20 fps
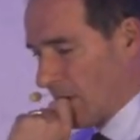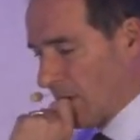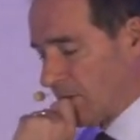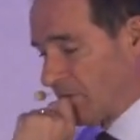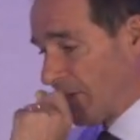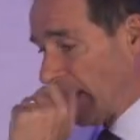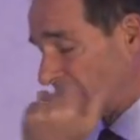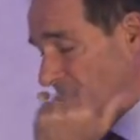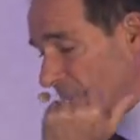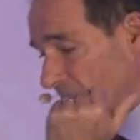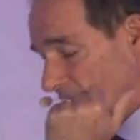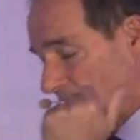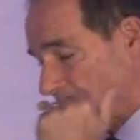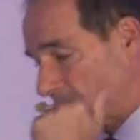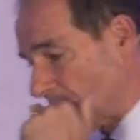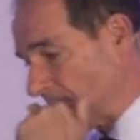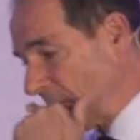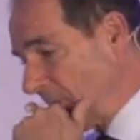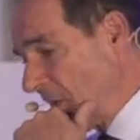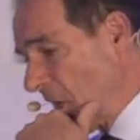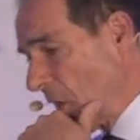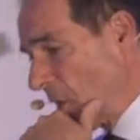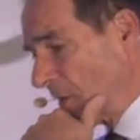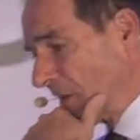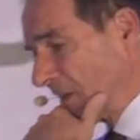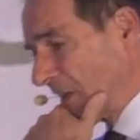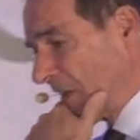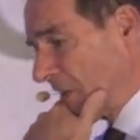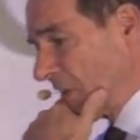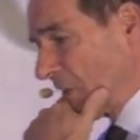In fact, as you probably know,
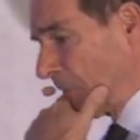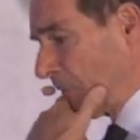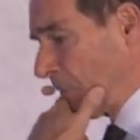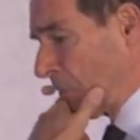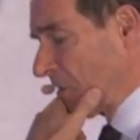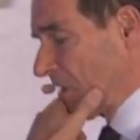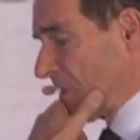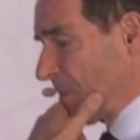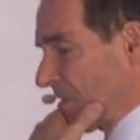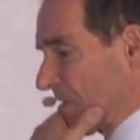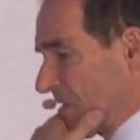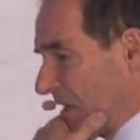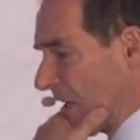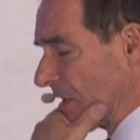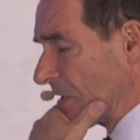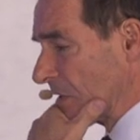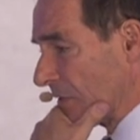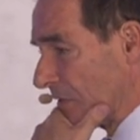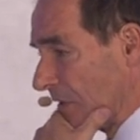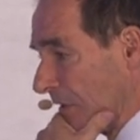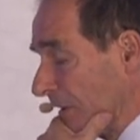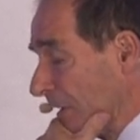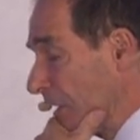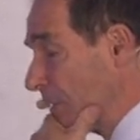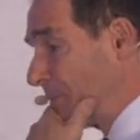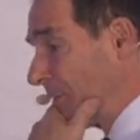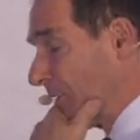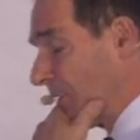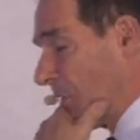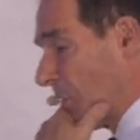in Kenya, 40% of the
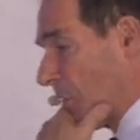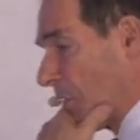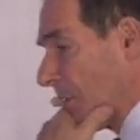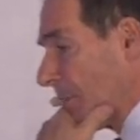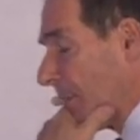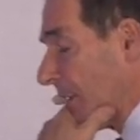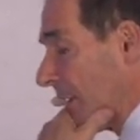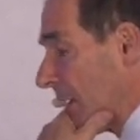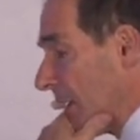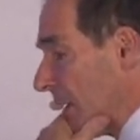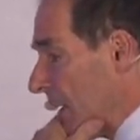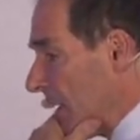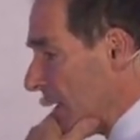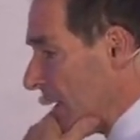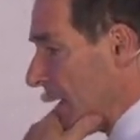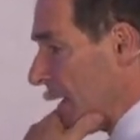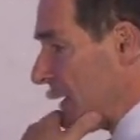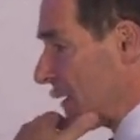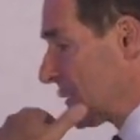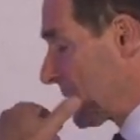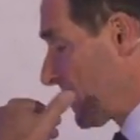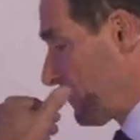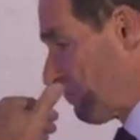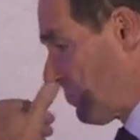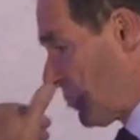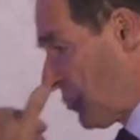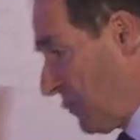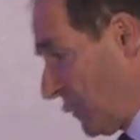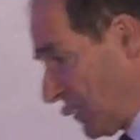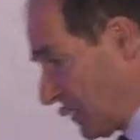global economy is
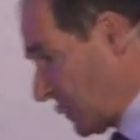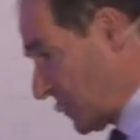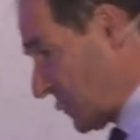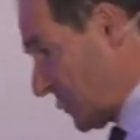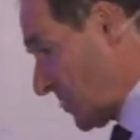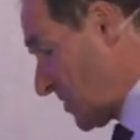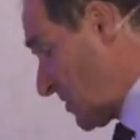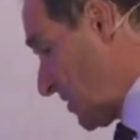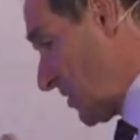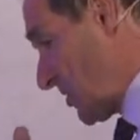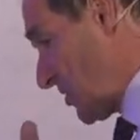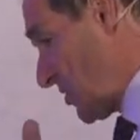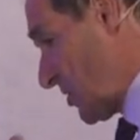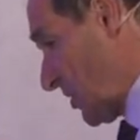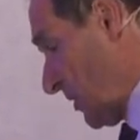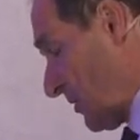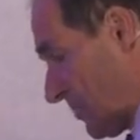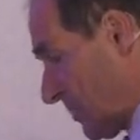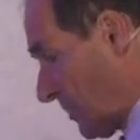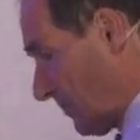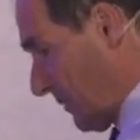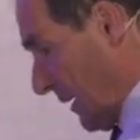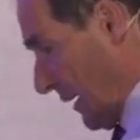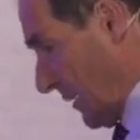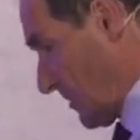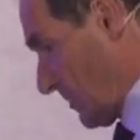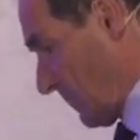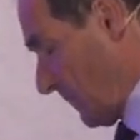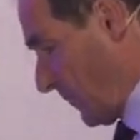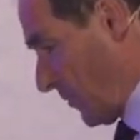remittances just chundering
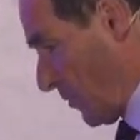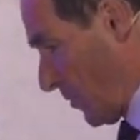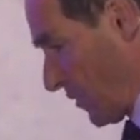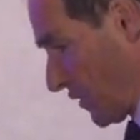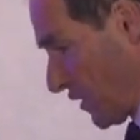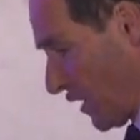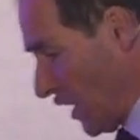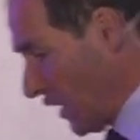backs and forwards